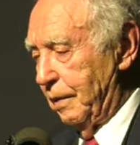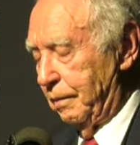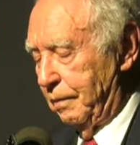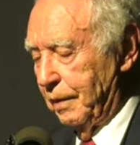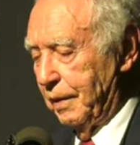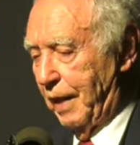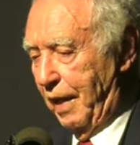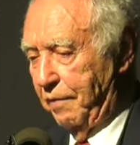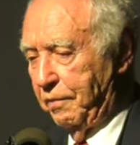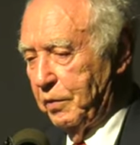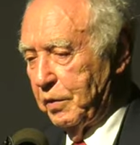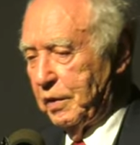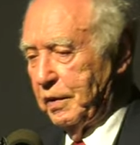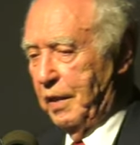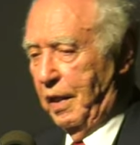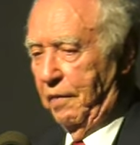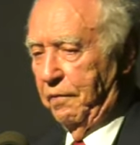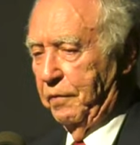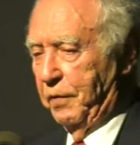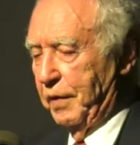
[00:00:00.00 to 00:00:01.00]
life was
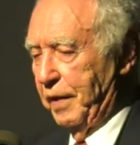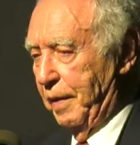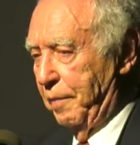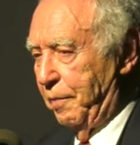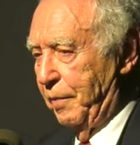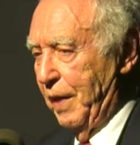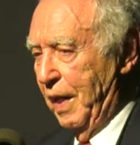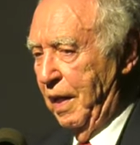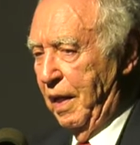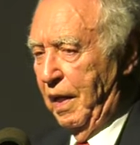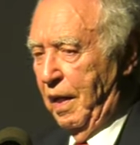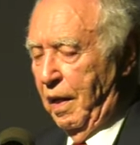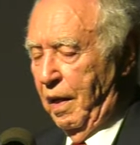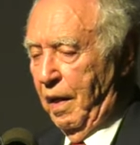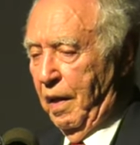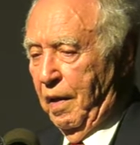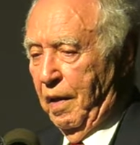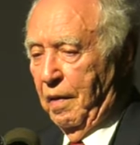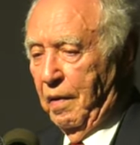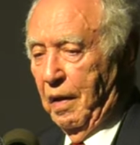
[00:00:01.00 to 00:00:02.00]
tough for them.
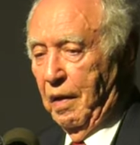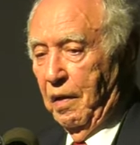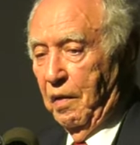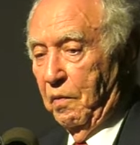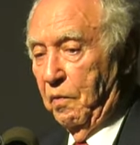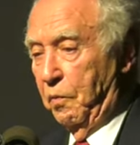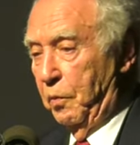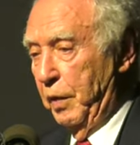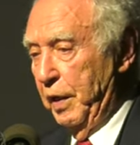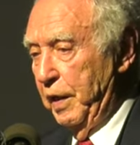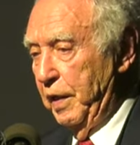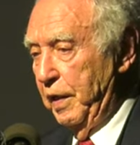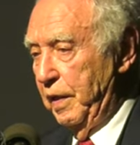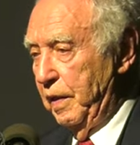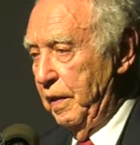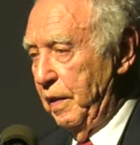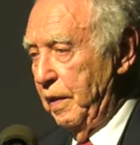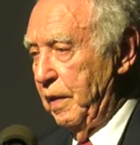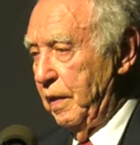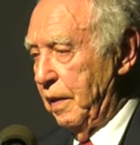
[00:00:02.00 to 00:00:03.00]
Uh,
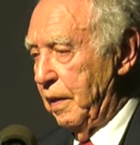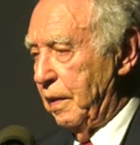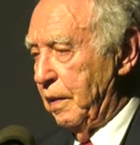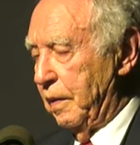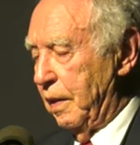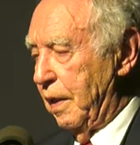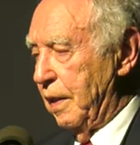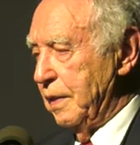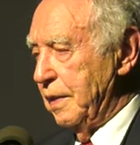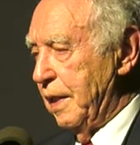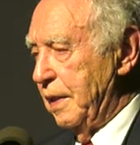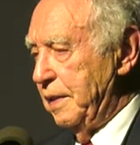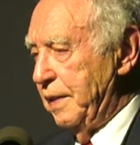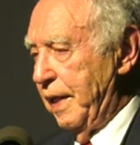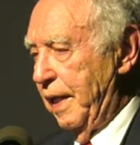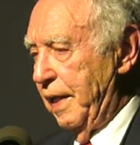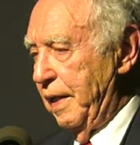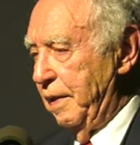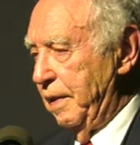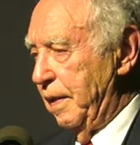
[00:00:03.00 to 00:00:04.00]
we, as I
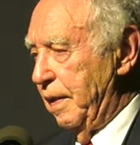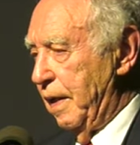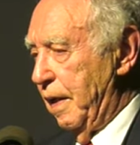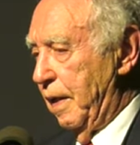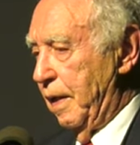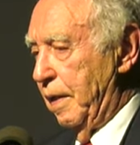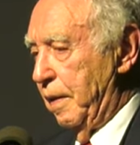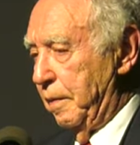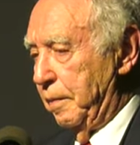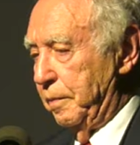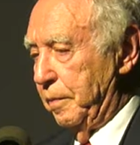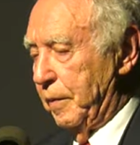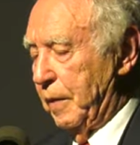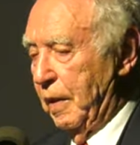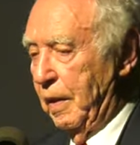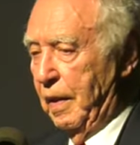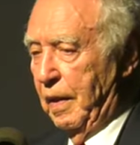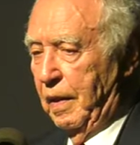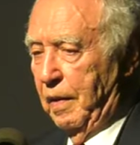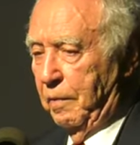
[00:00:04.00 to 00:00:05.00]
say, um,
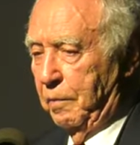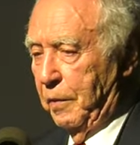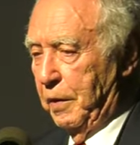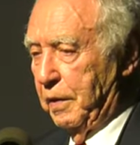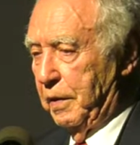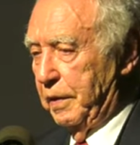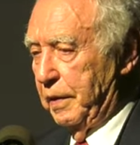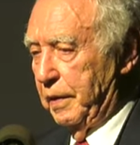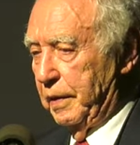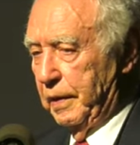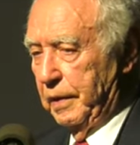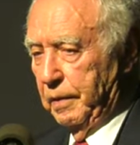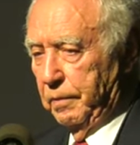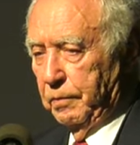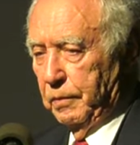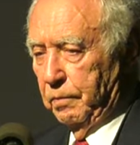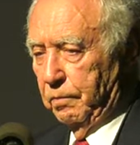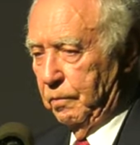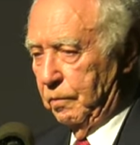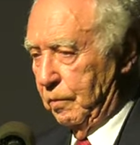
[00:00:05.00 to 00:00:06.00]
were
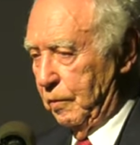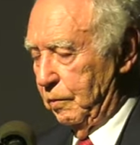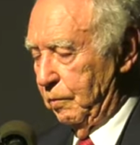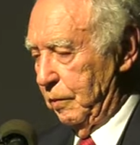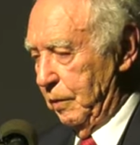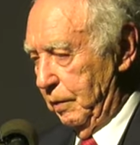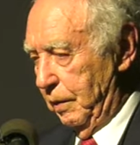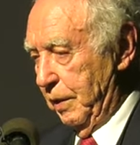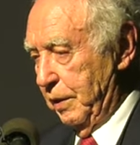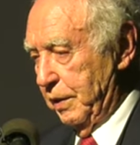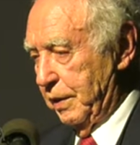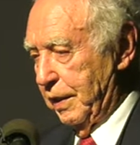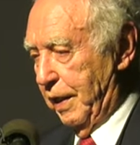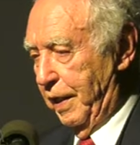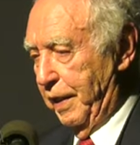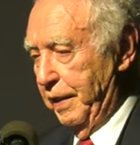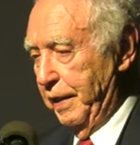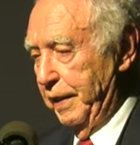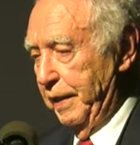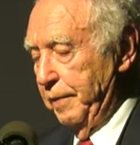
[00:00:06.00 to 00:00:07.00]
in
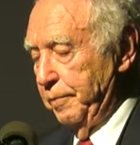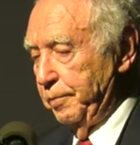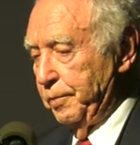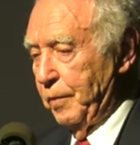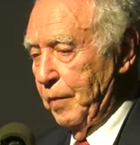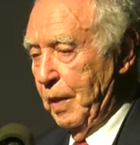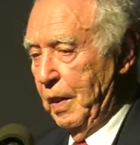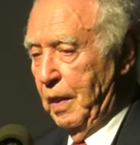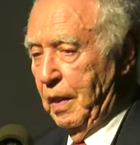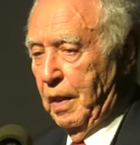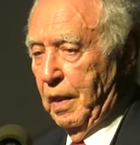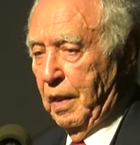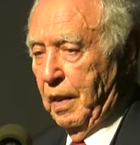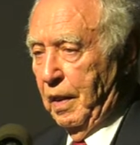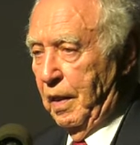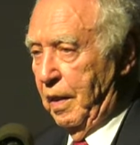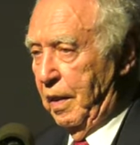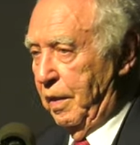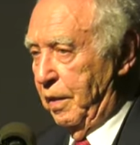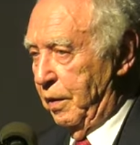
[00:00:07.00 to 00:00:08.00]
Sarny,
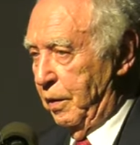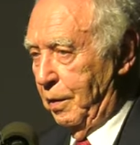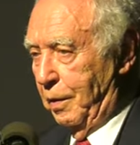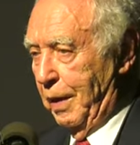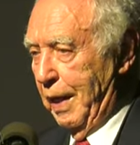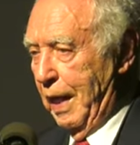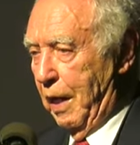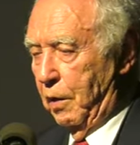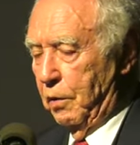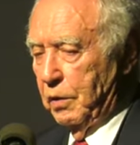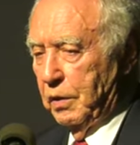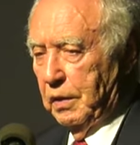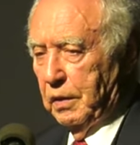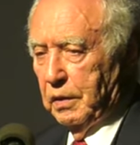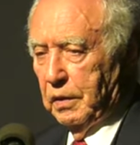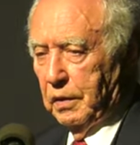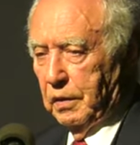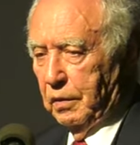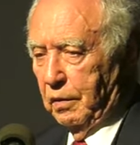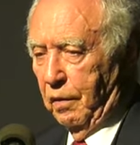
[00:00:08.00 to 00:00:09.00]
no
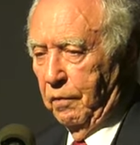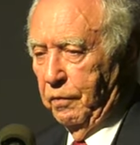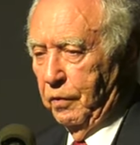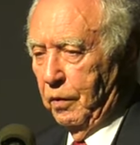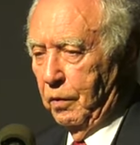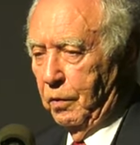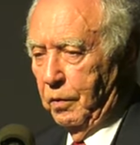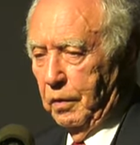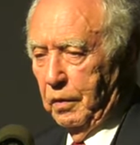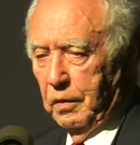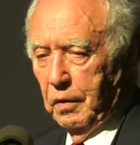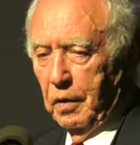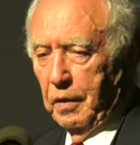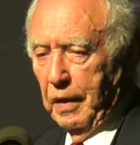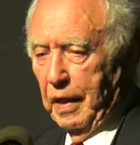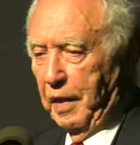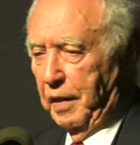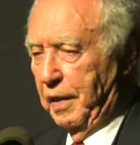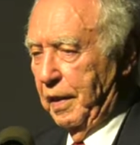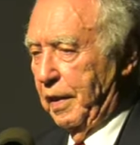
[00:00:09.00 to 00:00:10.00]
house, no food, no
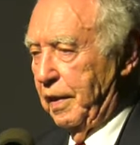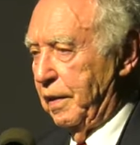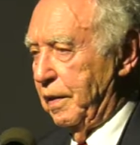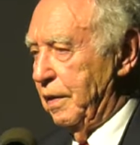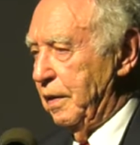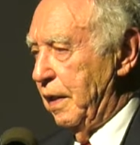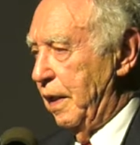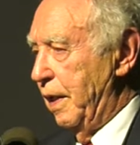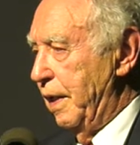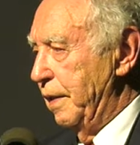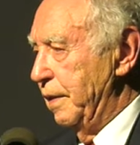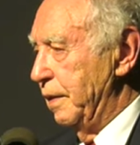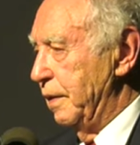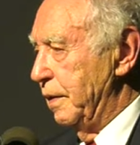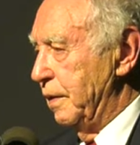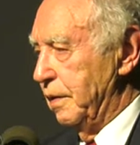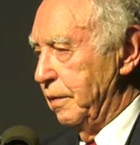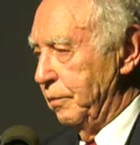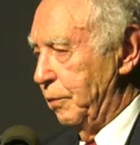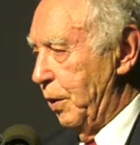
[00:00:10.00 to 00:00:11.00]
nothing, and
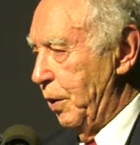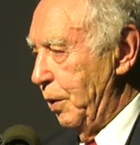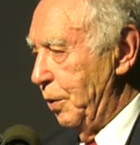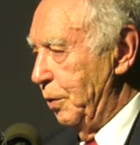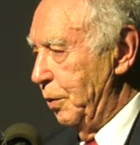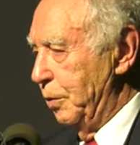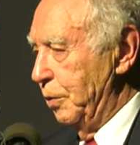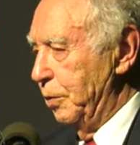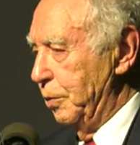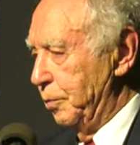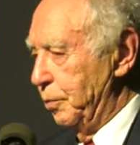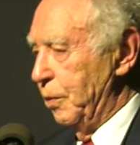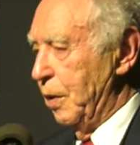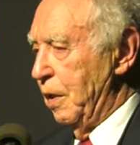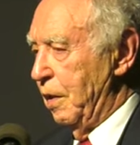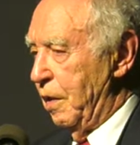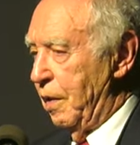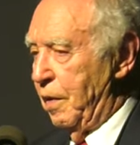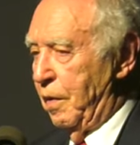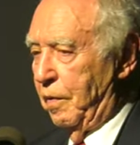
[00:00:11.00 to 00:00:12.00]
what do you do?
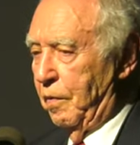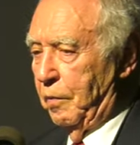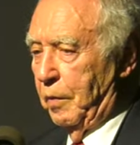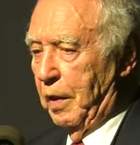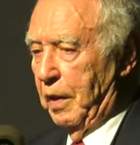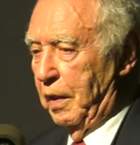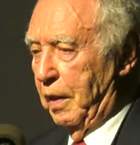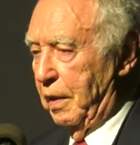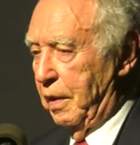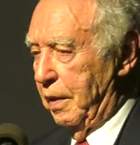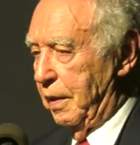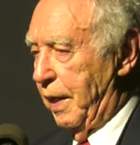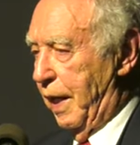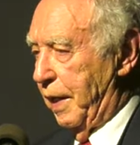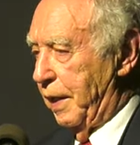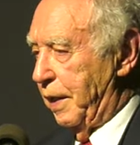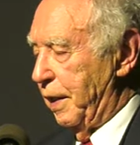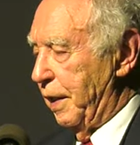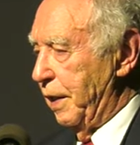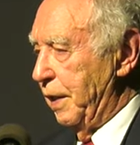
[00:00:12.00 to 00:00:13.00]
Well,
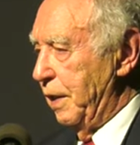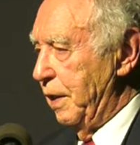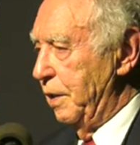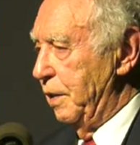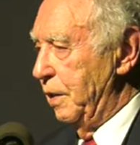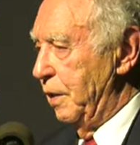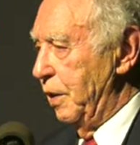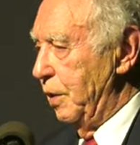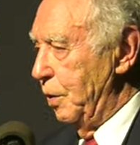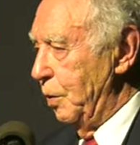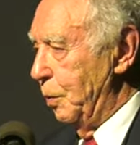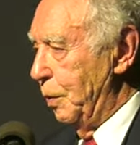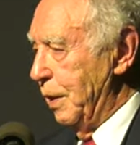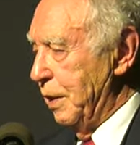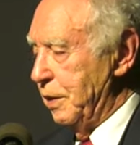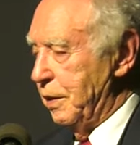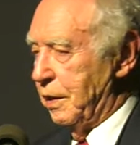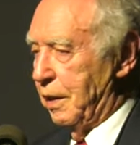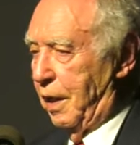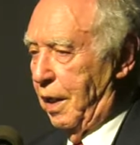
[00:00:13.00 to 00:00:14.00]
luckily, the
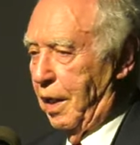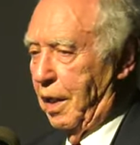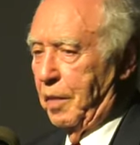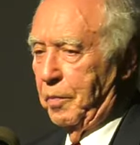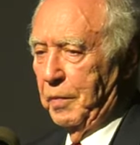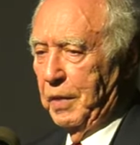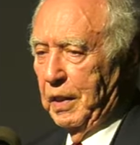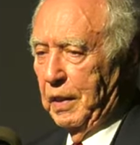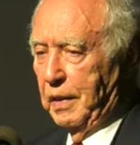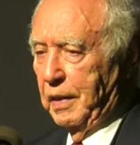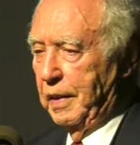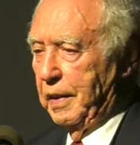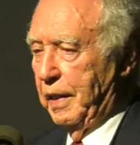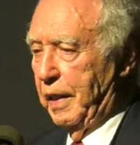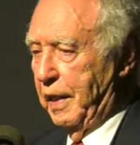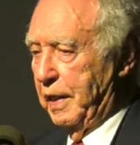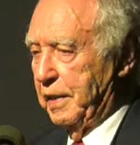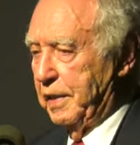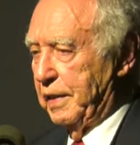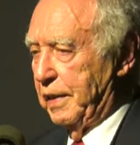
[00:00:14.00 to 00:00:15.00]
US Army
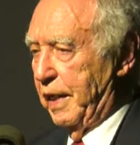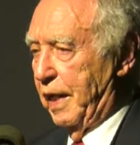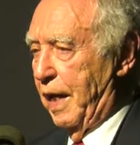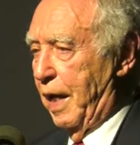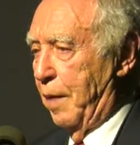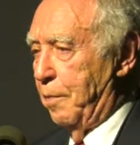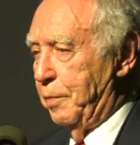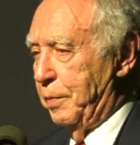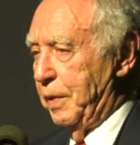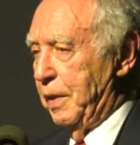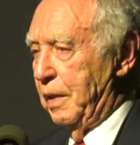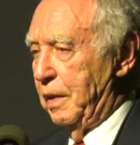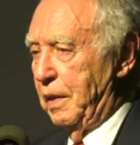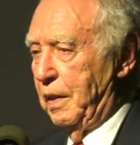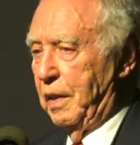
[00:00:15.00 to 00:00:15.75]
has set up